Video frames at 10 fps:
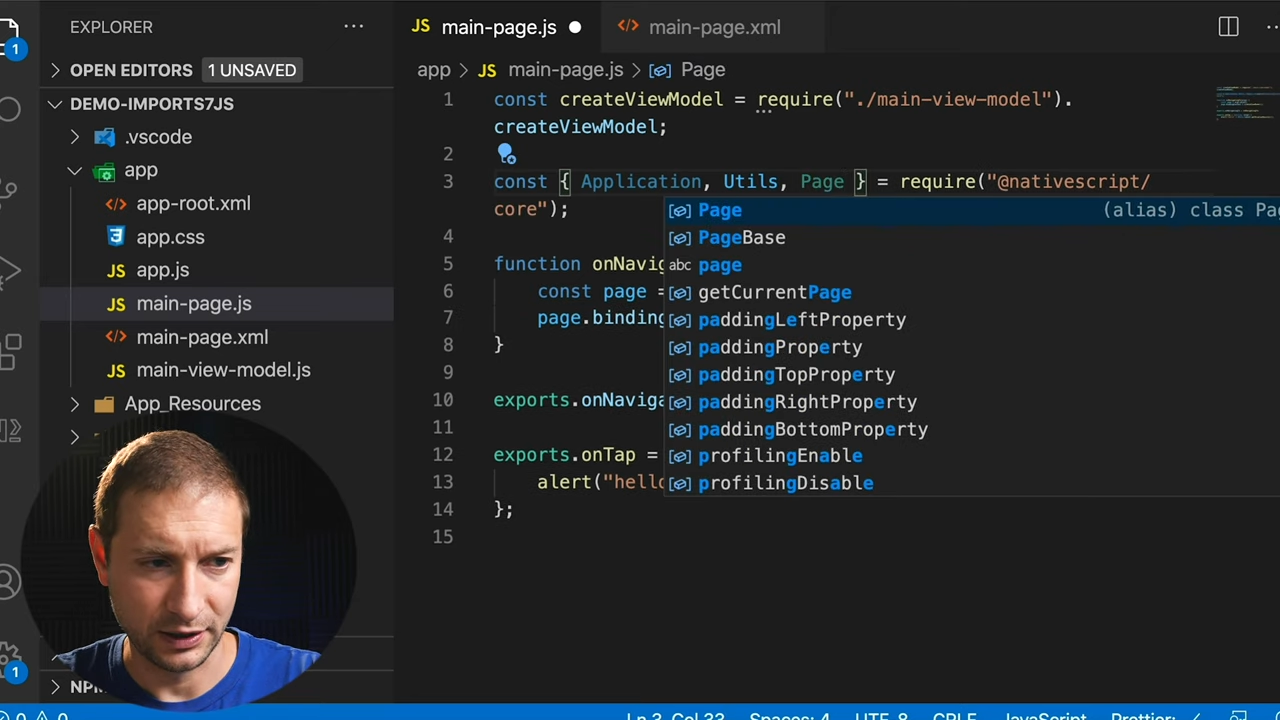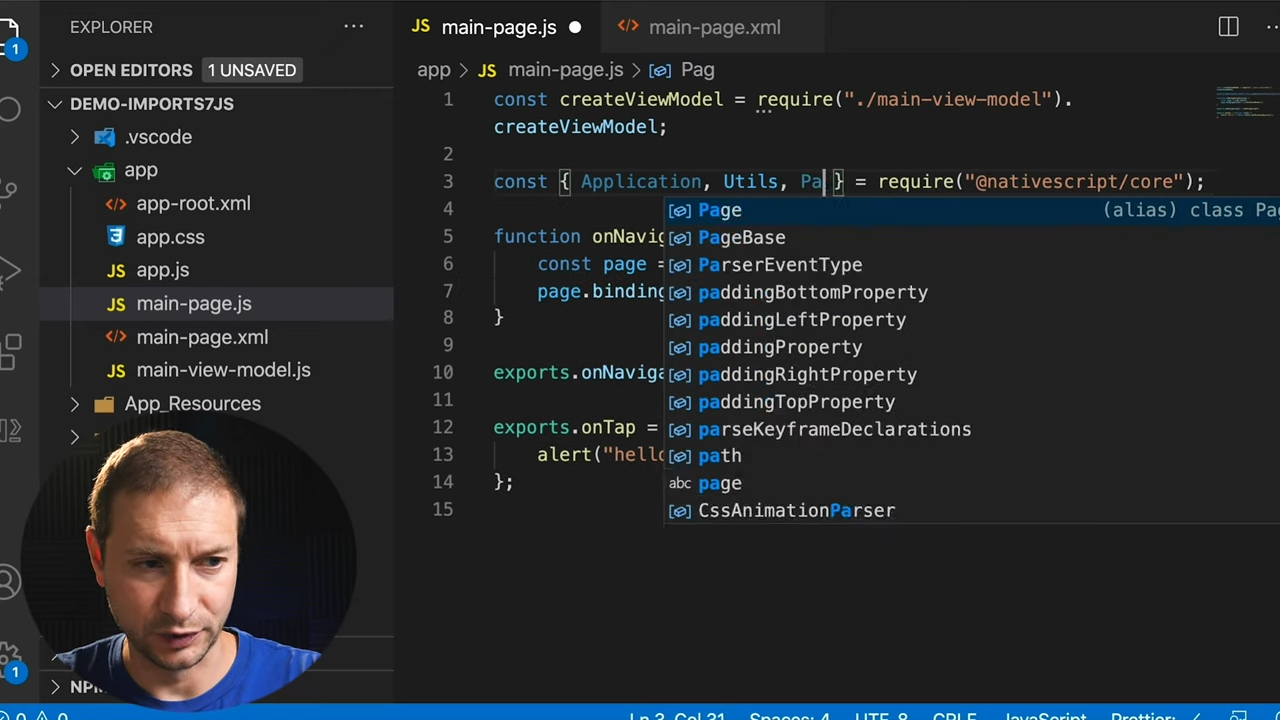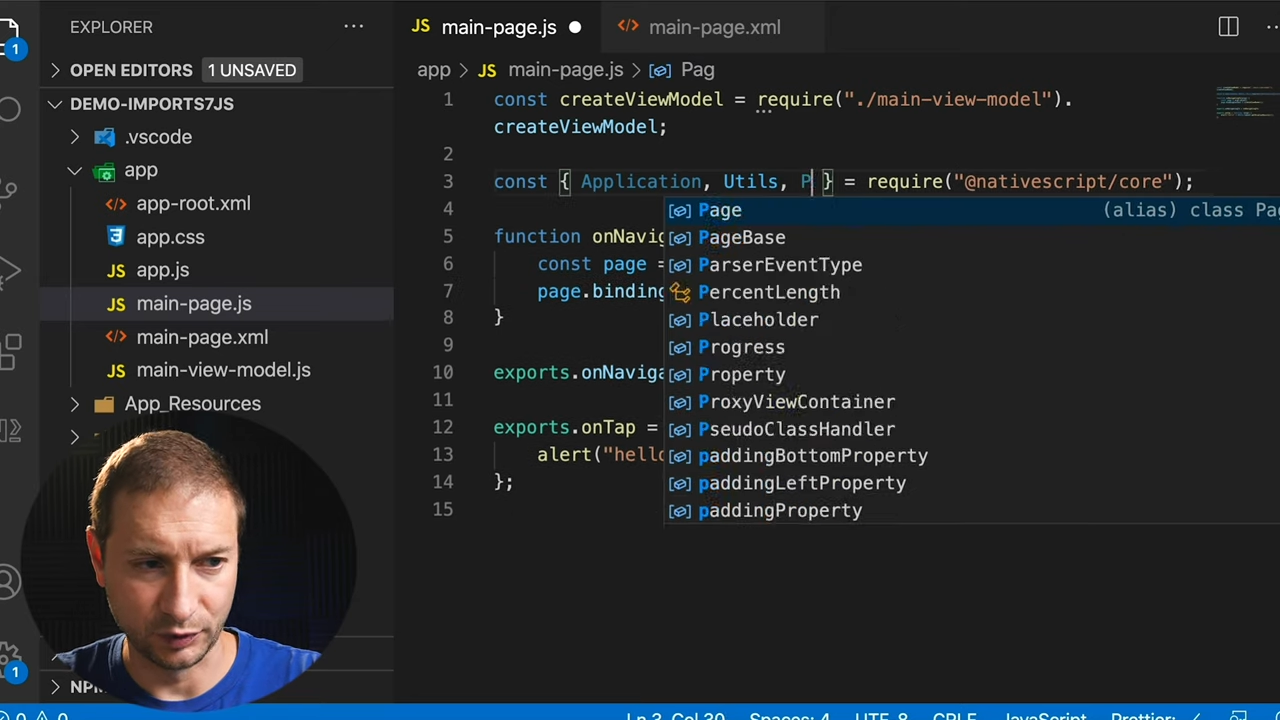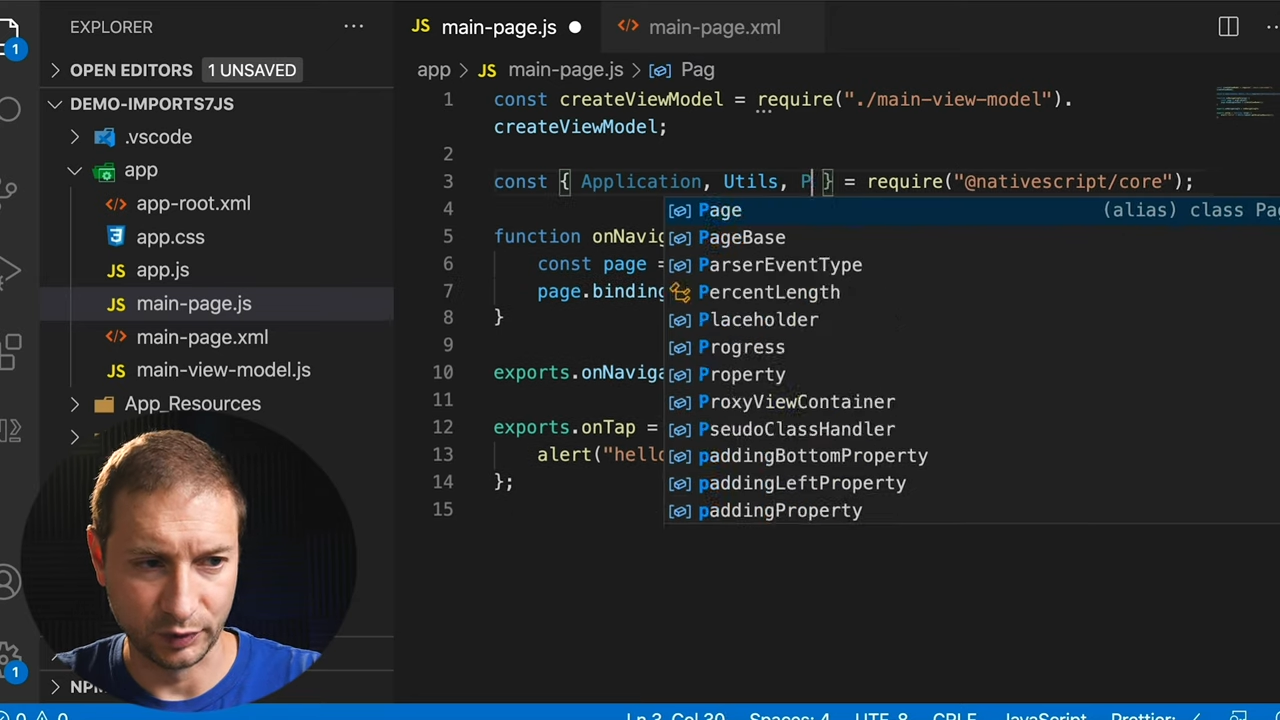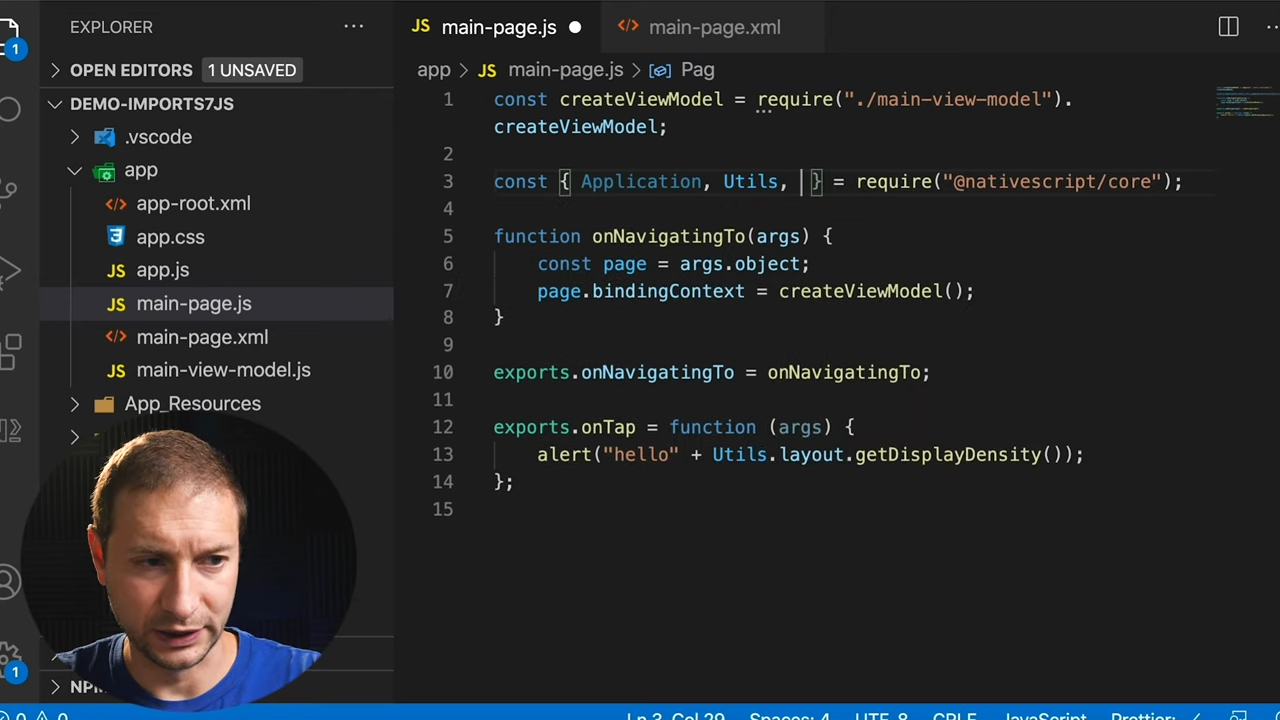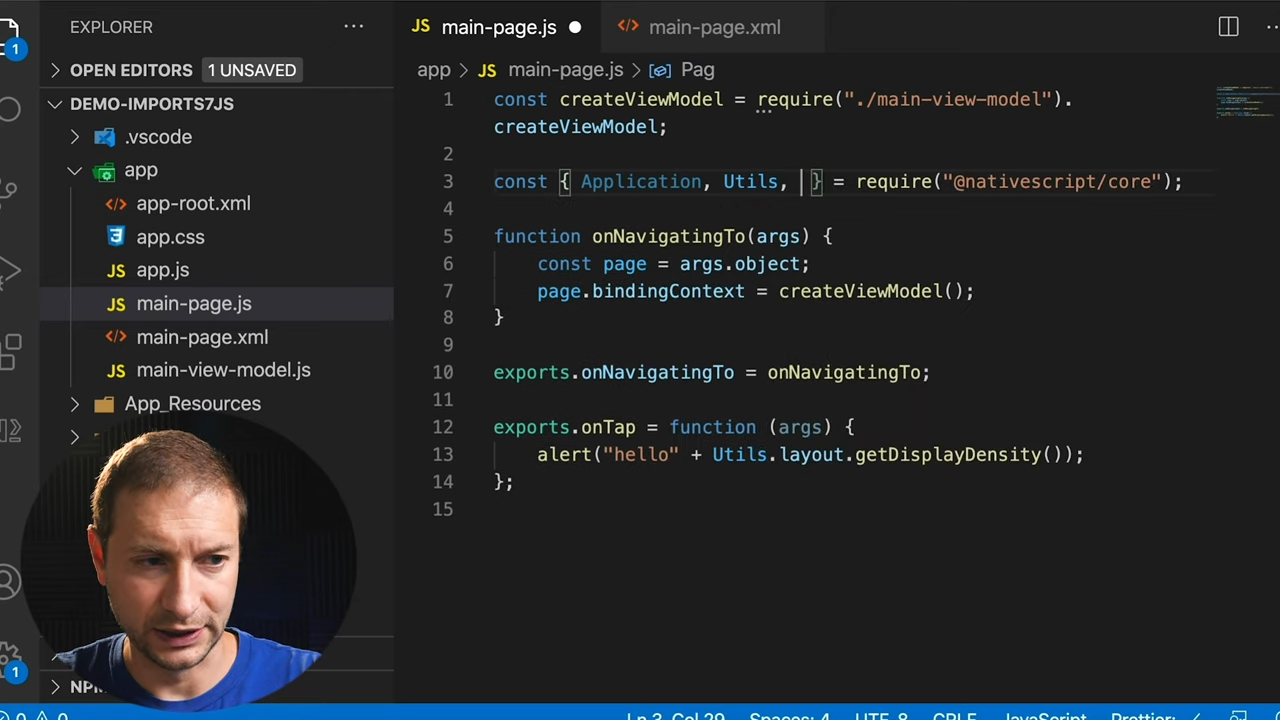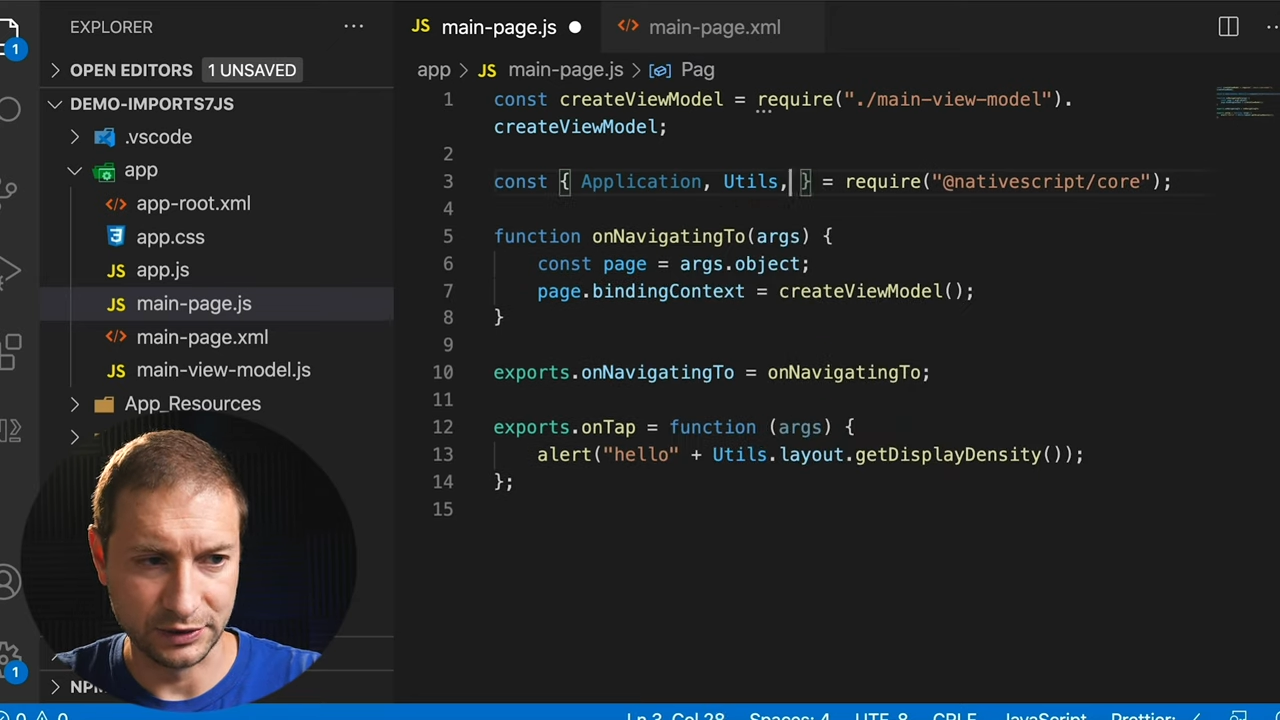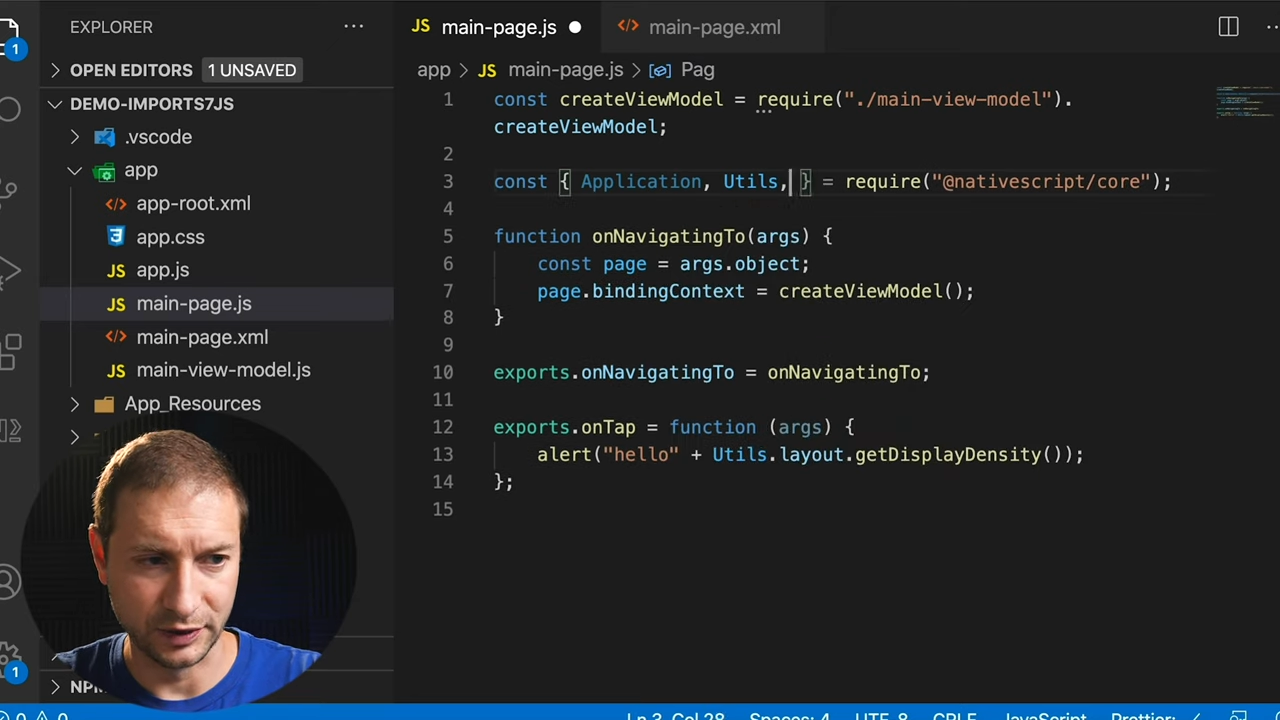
You don't really need